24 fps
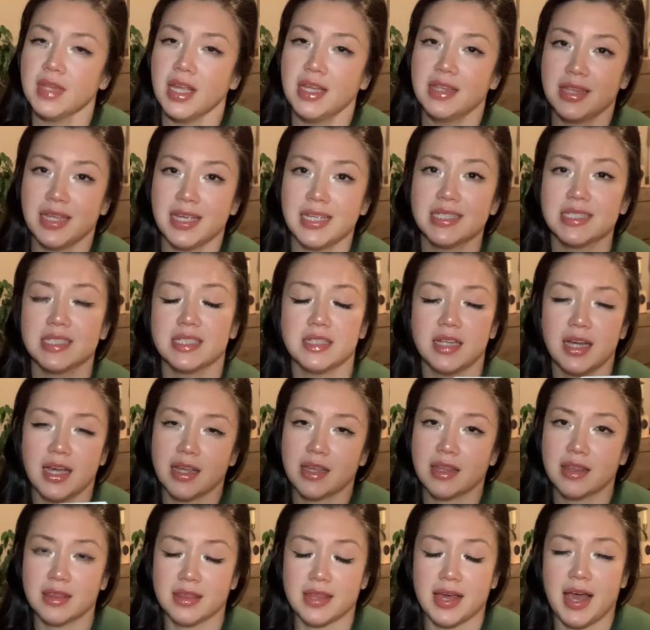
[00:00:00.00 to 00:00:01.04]
things
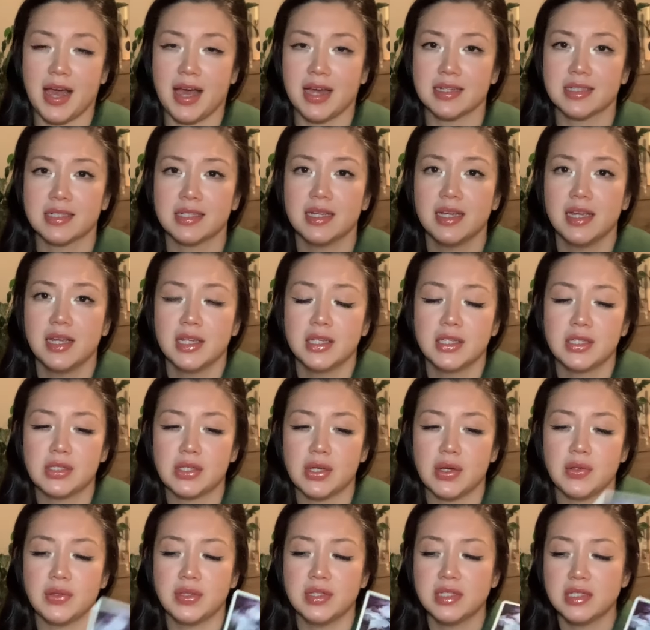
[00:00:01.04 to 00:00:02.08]
like that.
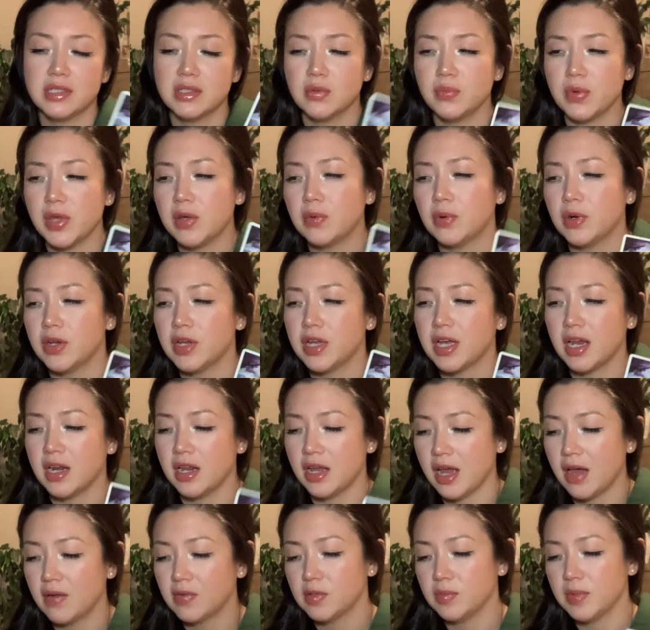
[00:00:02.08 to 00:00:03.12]
So this is a week where you kind of
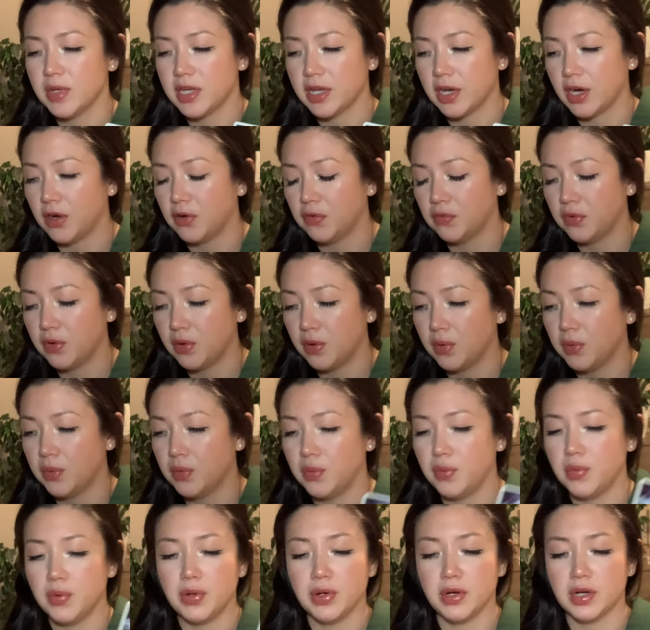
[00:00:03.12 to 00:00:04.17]
have to be careful
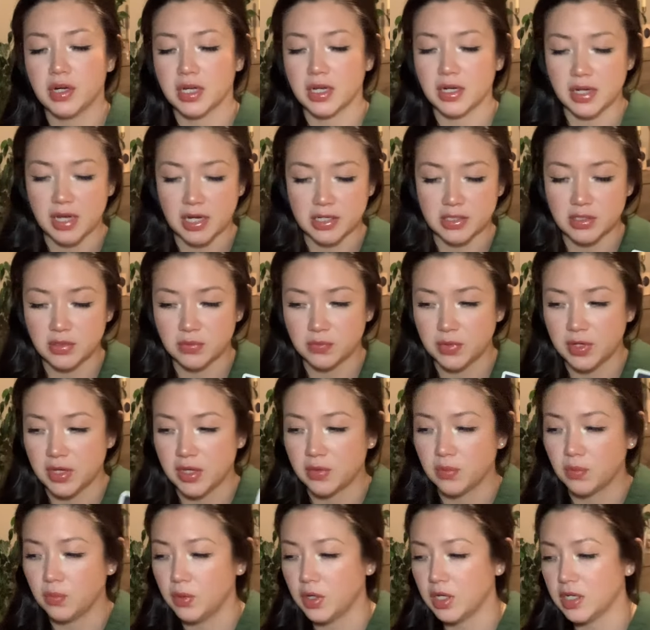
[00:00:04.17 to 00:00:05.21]
who you're connecting
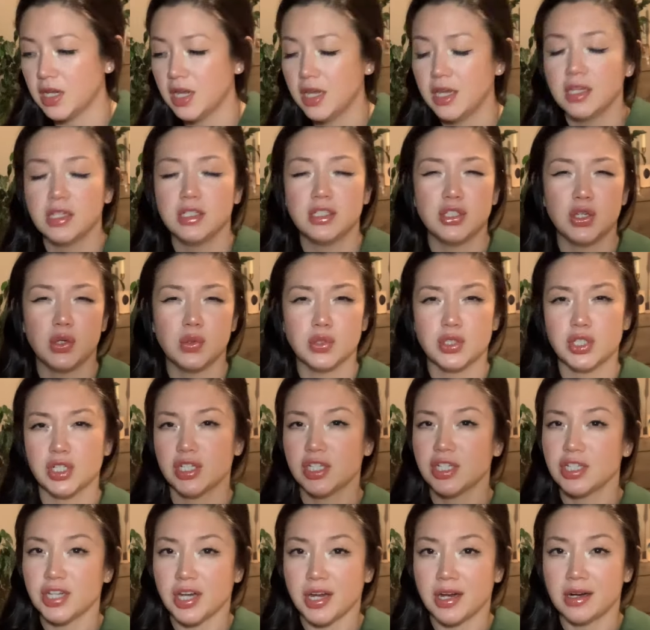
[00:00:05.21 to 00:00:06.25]
with. What, don't
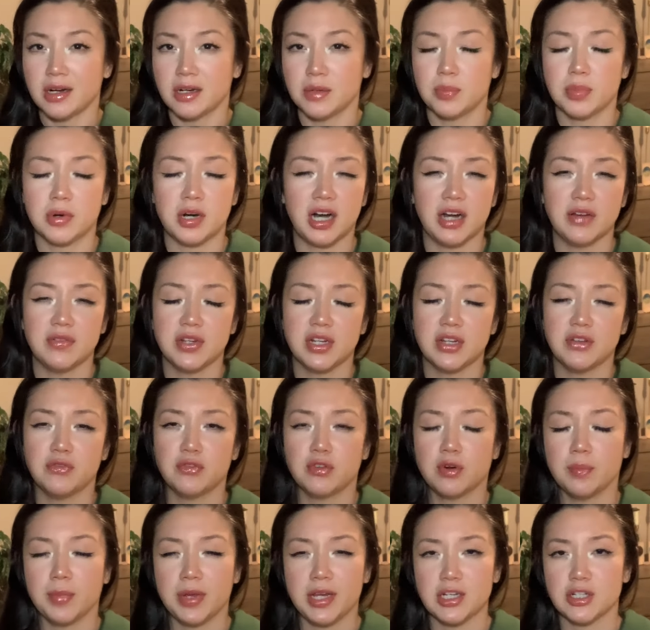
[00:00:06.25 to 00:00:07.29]
just share private
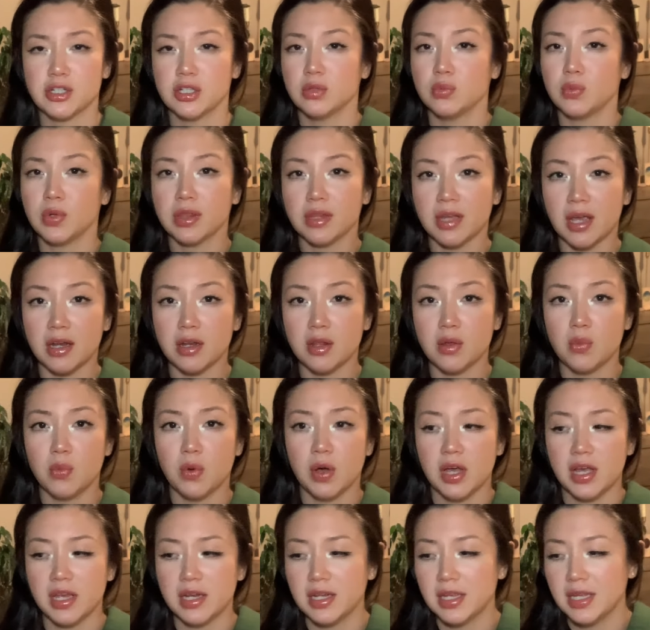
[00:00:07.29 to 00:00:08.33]
information with
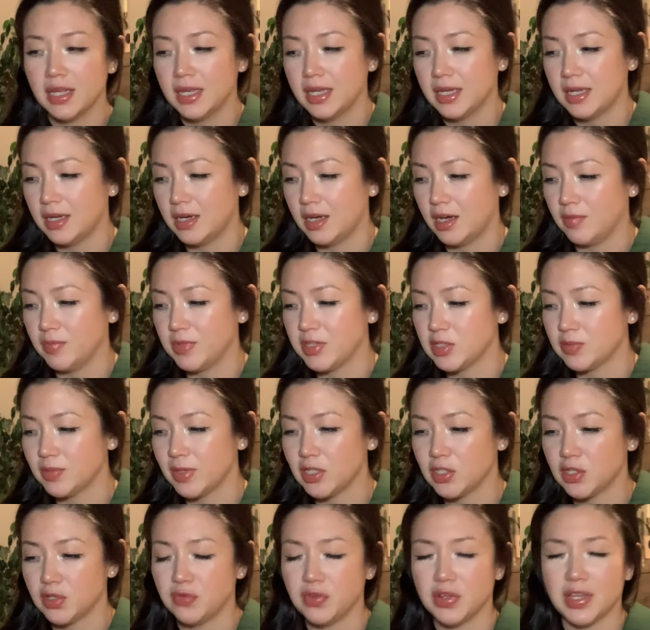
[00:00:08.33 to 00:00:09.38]
anyone,
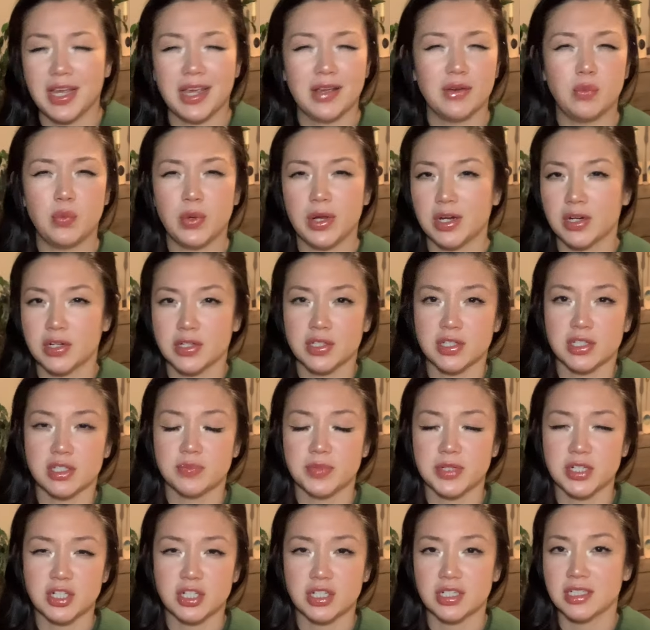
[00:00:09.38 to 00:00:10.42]
especially if you get weird,
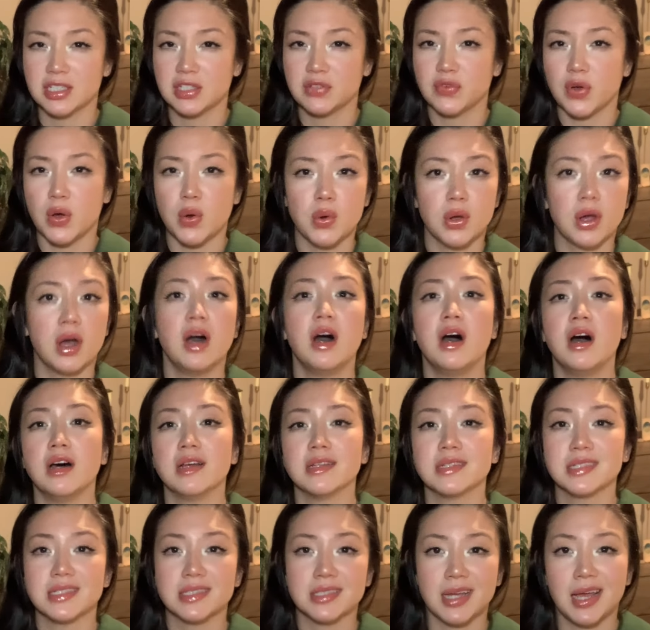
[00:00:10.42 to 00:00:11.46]
suspicious phone
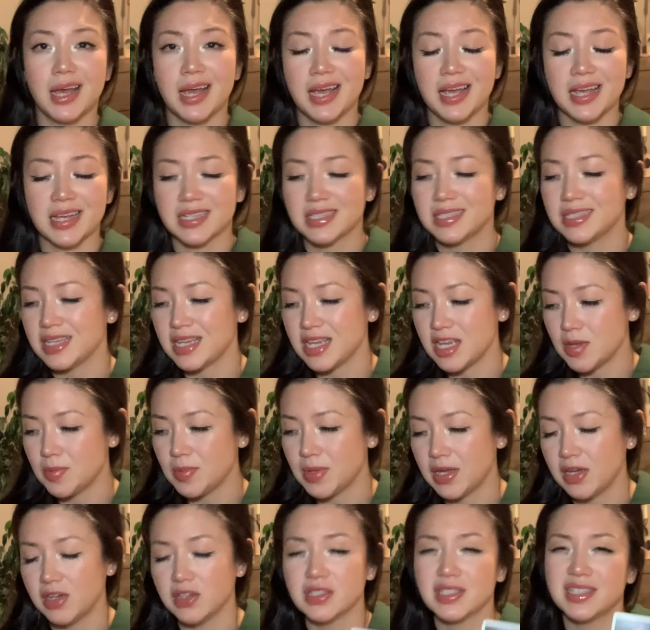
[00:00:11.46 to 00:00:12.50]
calls, texts,
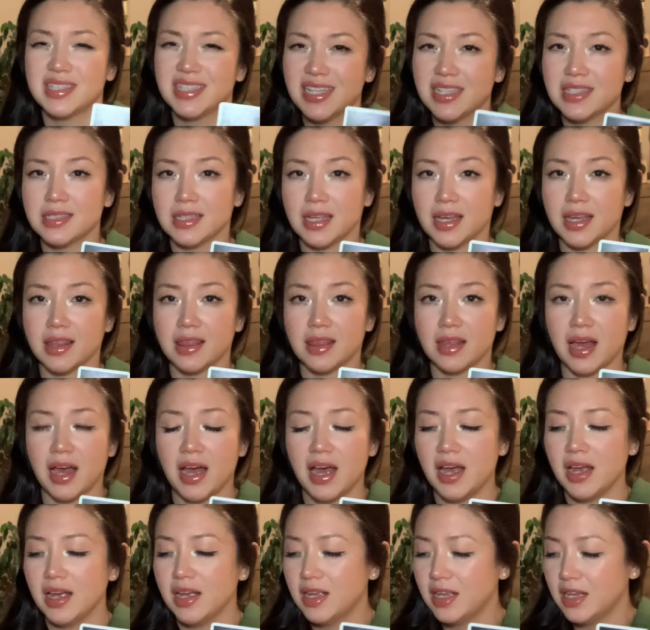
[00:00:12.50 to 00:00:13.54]
emails, things like
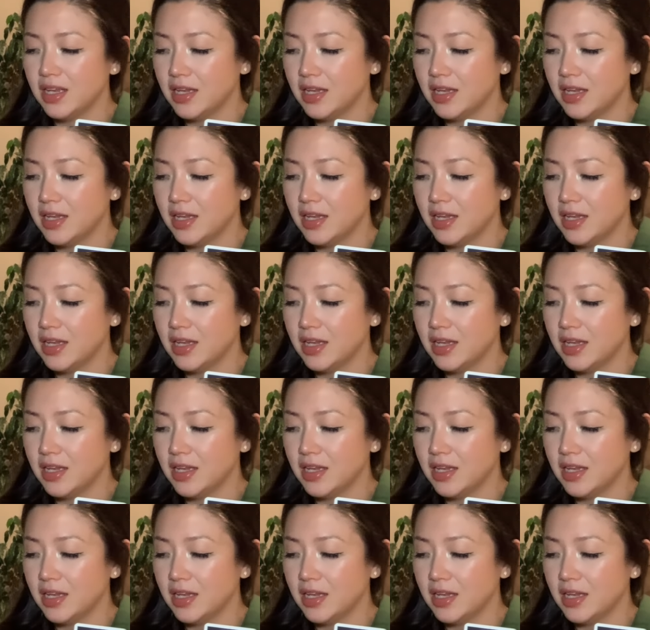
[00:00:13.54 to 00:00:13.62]
that.